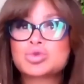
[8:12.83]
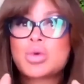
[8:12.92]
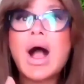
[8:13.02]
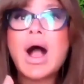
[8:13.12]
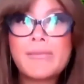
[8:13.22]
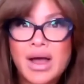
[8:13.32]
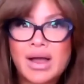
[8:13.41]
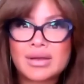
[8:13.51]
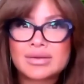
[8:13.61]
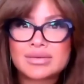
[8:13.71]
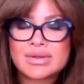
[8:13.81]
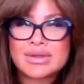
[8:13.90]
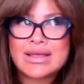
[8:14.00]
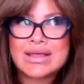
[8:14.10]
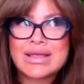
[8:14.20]
trauma
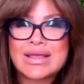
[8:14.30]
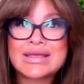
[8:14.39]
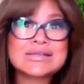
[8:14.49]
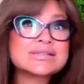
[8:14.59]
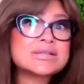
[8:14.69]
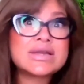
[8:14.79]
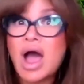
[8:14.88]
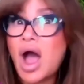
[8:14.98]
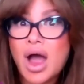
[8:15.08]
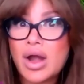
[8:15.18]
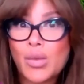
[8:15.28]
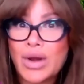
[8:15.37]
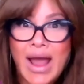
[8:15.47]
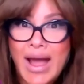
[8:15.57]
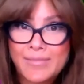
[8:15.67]
is not
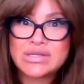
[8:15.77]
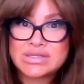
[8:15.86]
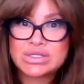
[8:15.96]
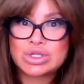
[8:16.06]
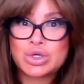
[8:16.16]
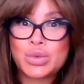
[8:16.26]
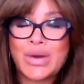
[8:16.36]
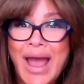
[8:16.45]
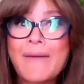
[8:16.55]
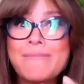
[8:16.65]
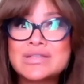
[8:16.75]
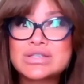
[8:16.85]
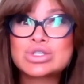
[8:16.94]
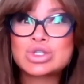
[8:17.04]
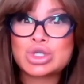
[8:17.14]
what happens to you. What
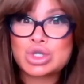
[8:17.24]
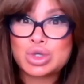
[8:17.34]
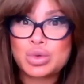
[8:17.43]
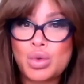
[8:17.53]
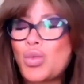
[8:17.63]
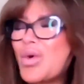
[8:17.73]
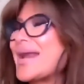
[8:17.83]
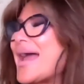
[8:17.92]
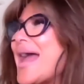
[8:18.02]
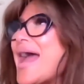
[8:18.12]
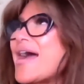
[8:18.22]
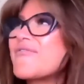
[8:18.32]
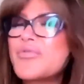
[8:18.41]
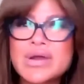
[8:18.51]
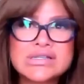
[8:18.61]
happens to you,
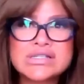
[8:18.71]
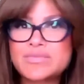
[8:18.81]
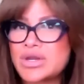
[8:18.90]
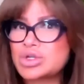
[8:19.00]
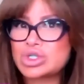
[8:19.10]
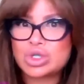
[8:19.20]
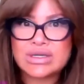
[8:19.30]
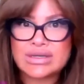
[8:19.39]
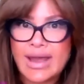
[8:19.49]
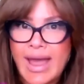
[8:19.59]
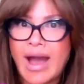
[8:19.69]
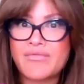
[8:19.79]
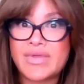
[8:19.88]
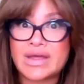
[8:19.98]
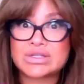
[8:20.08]
whatever experience you could
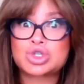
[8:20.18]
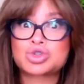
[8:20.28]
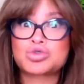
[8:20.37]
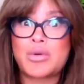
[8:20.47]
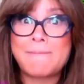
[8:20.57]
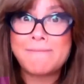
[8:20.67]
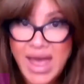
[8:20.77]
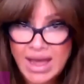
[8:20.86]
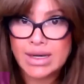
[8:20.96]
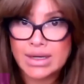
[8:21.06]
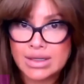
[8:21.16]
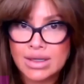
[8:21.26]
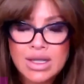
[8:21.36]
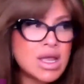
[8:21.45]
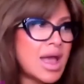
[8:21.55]
have that's traumatic,
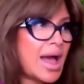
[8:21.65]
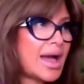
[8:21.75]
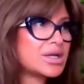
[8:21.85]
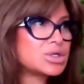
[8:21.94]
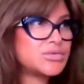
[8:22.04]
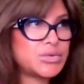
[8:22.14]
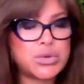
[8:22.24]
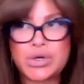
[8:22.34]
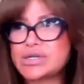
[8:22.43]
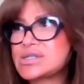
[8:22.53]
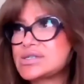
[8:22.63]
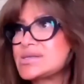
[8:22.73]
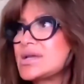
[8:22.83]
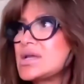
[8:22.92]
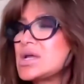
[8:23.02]
a divorce,
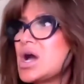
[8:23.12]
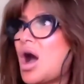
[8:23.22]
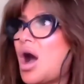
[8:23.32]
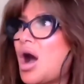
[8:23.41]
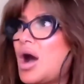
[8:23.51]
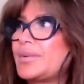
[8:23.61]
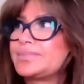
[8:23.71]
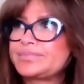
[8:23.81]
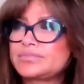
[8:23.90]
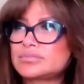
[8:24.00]
um,